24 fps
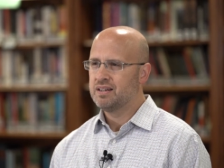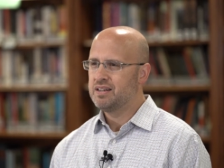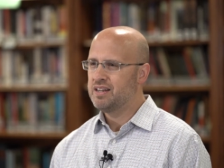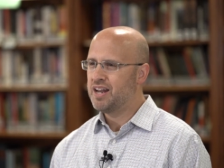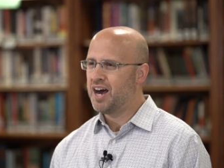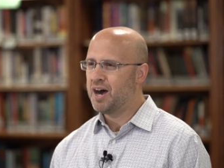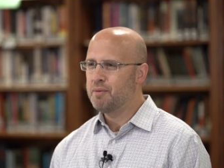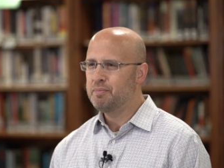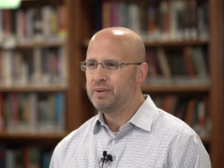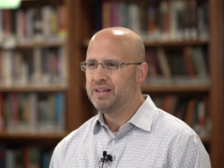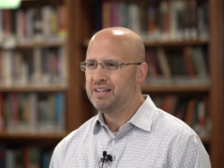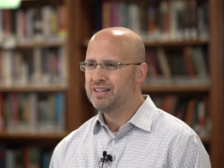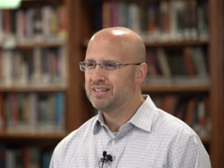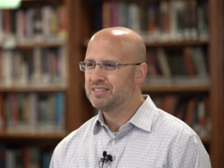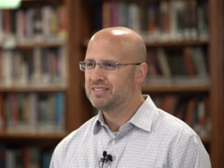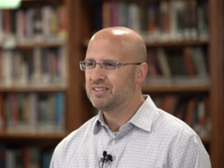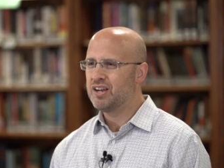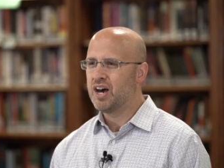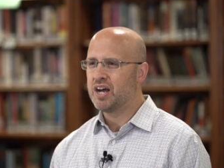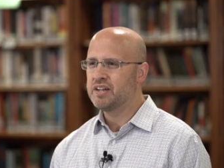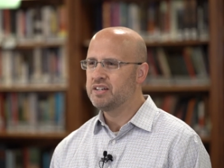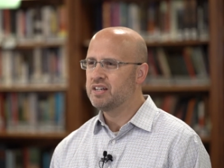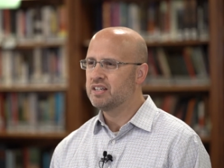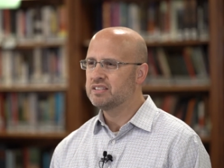Not because
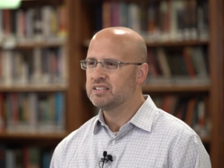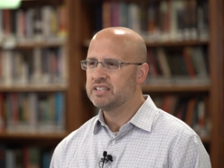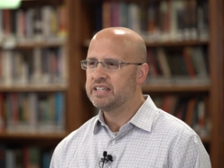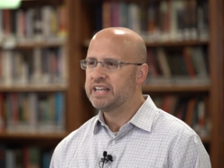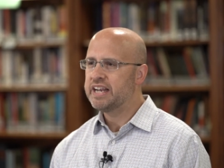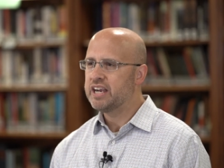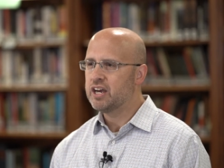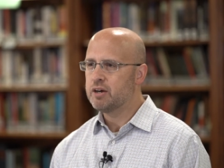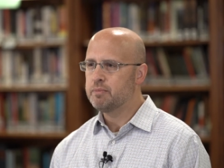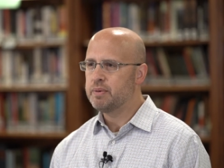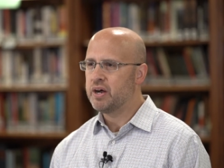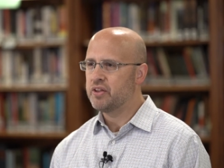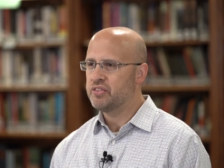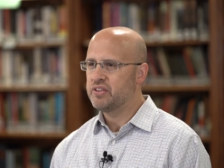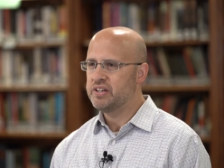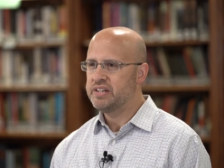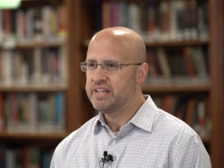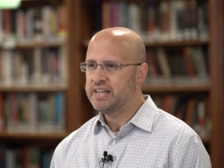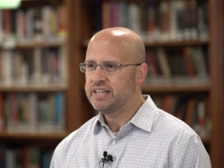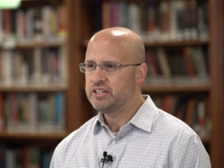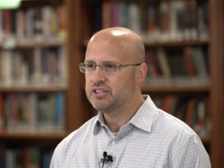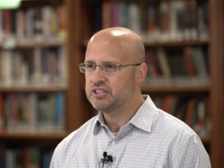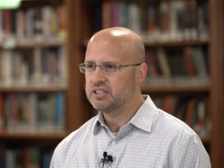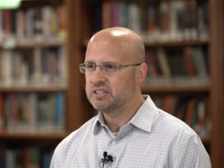God doesn't care about the
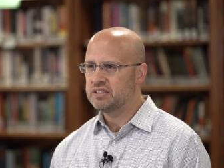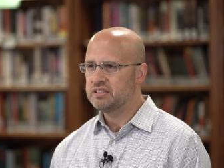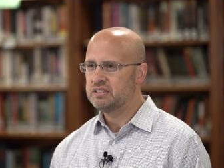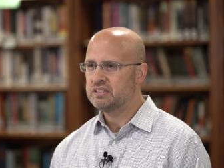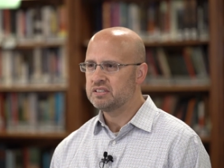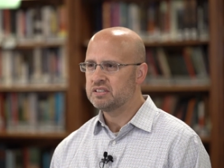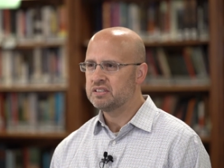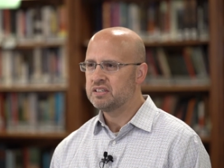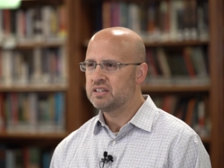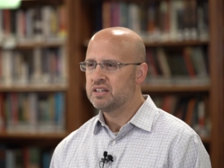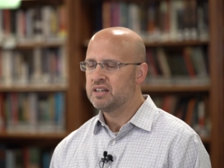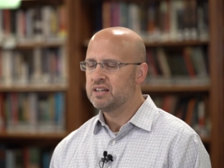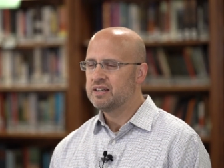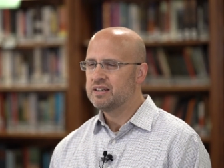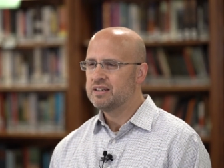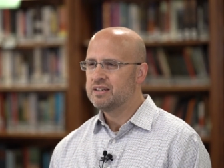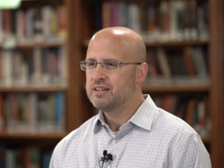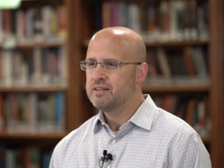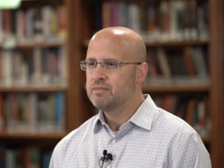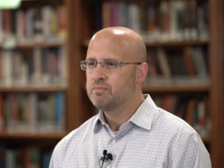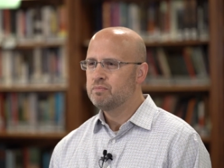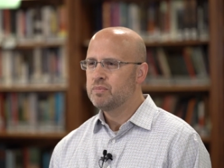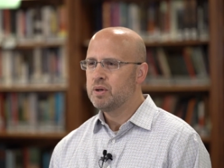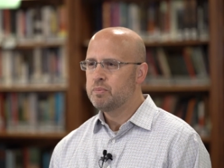nations,
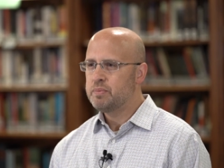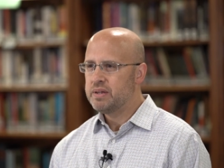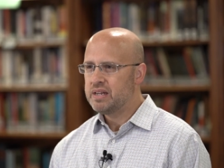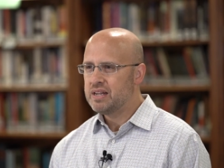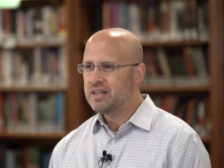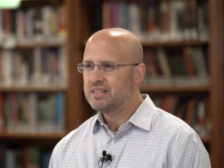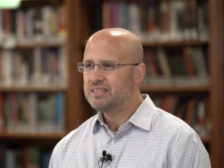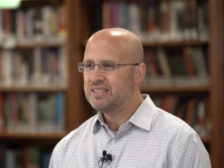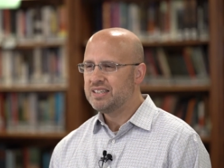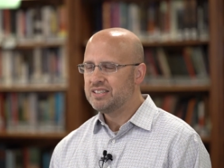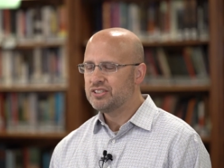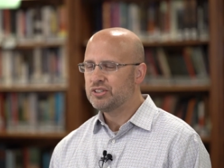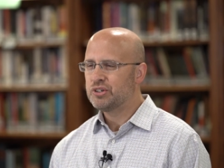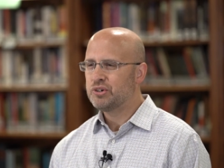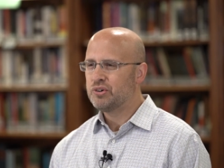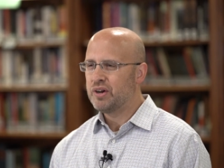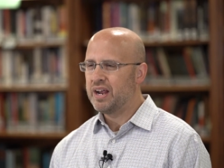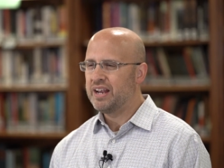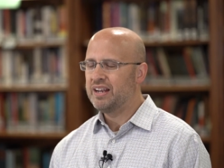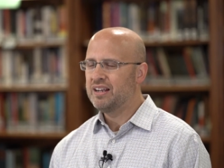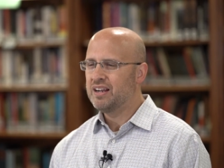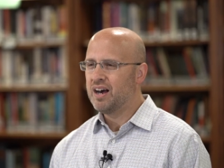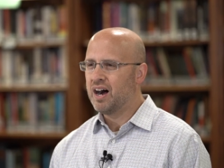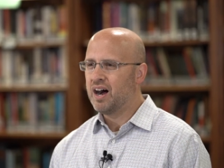but because He's a
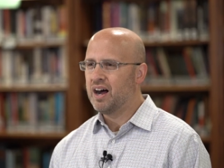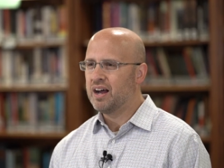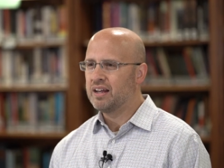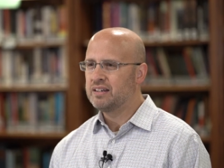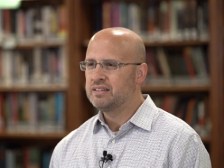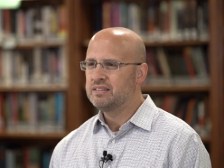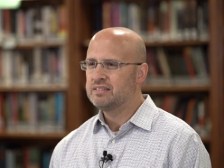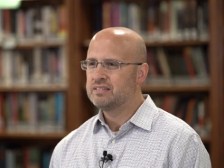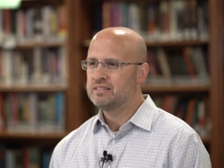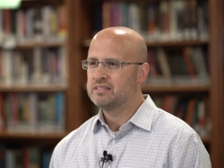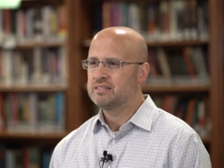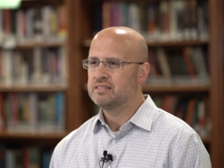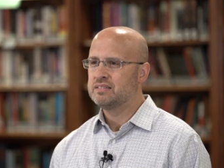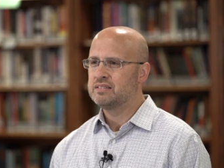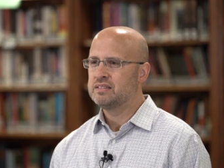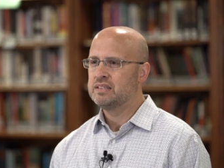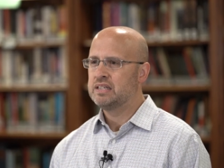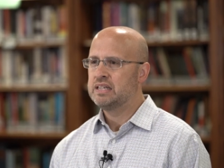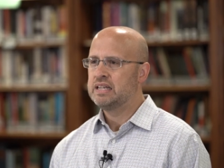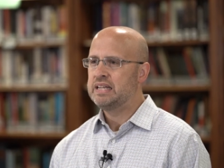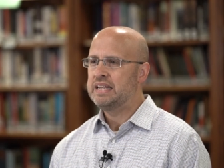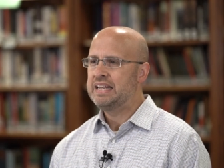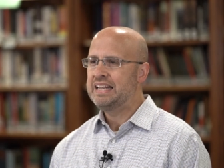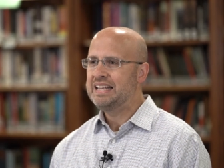great God.
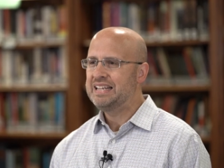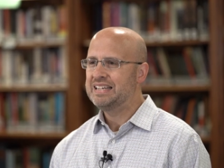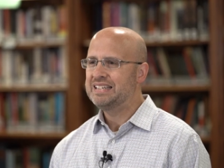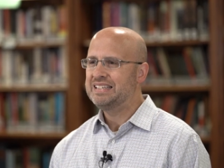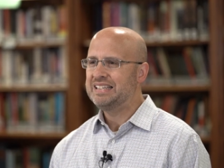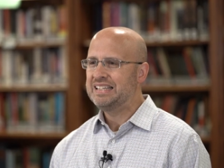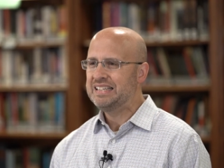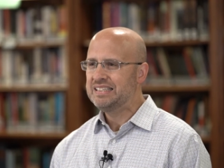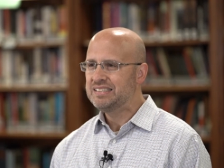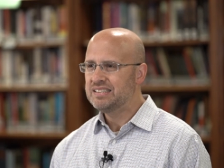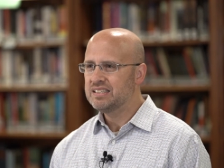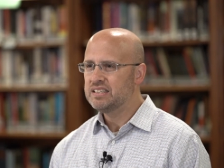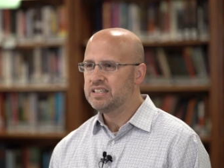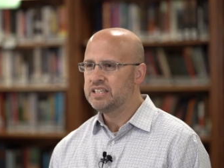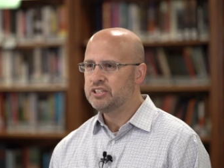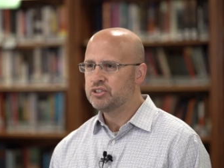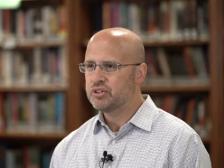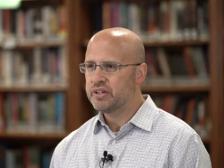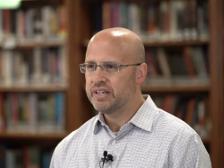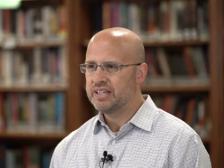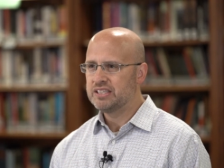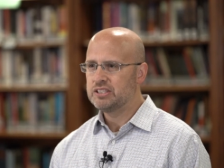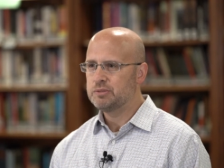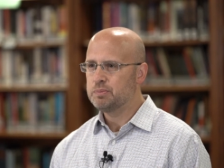He can easily
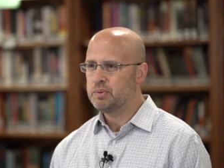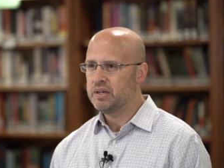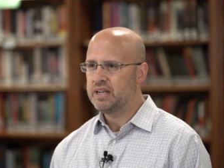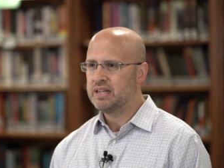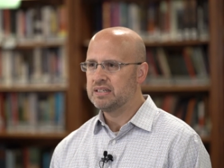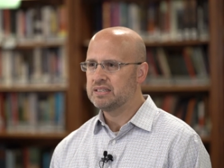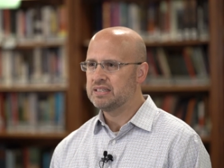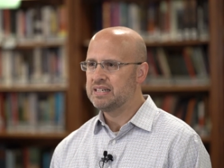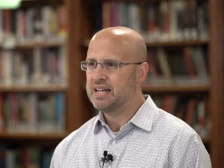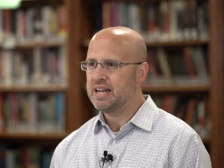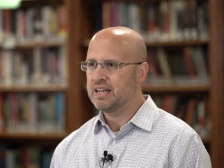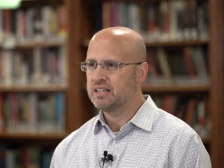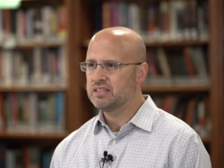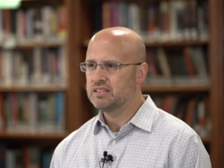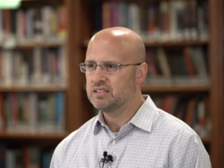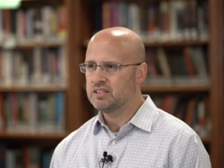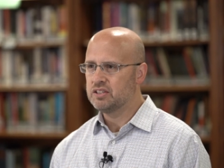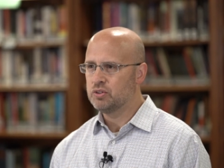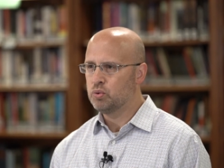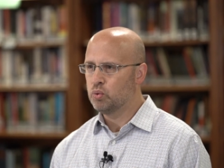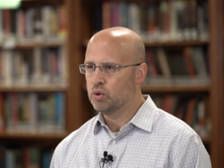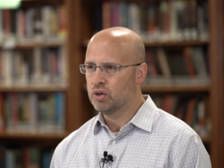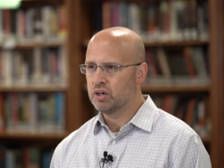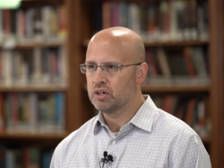transplant an
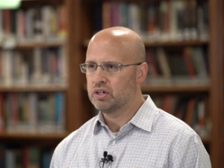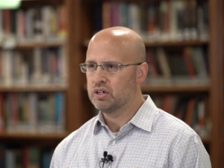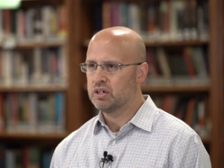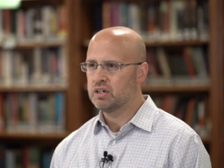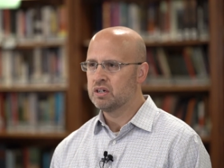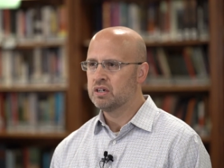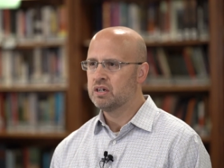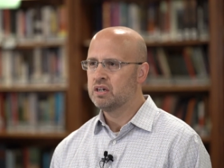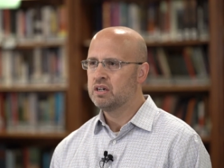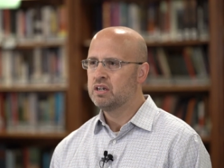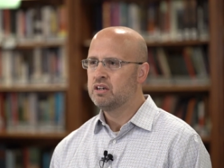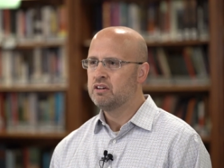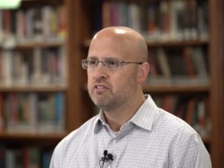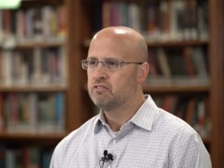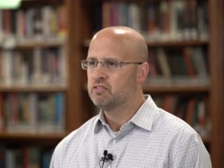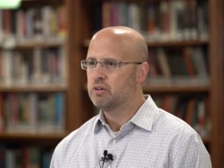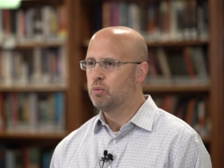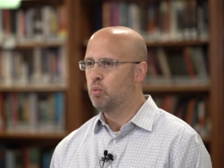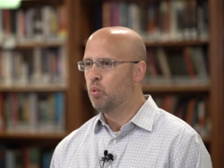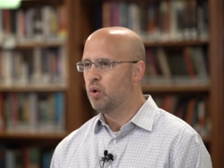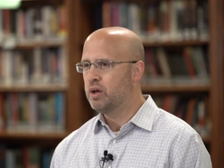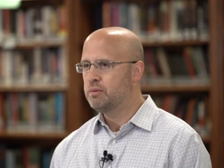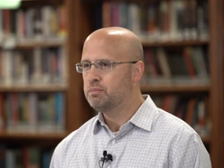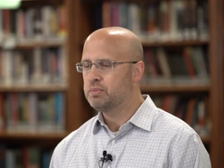excellent worker
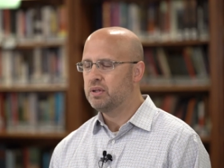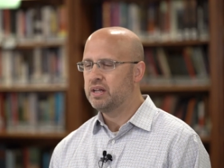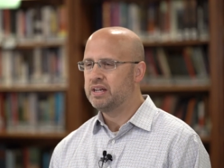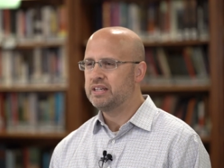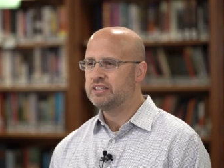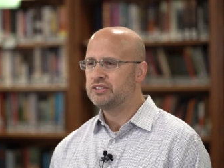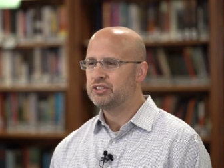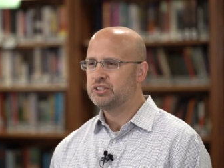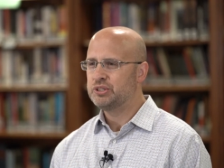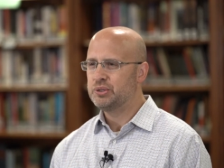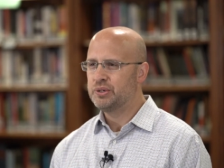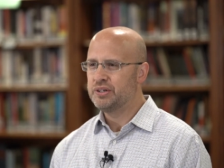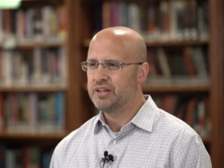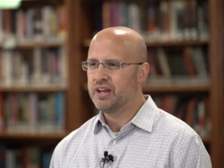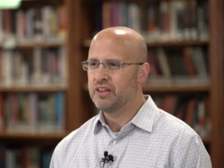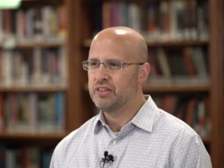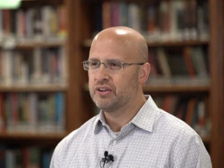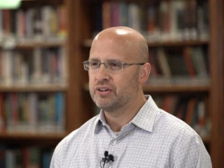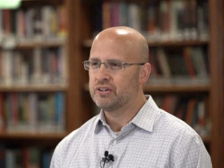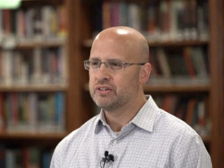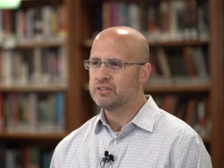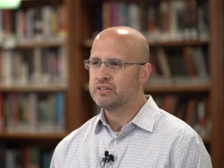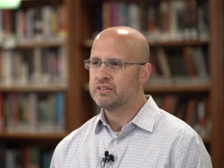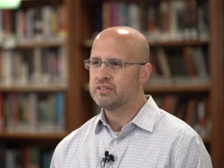from one place to
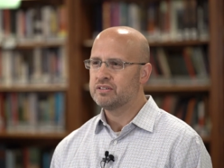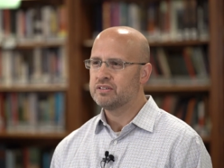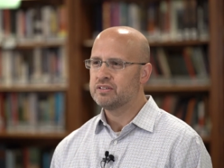another.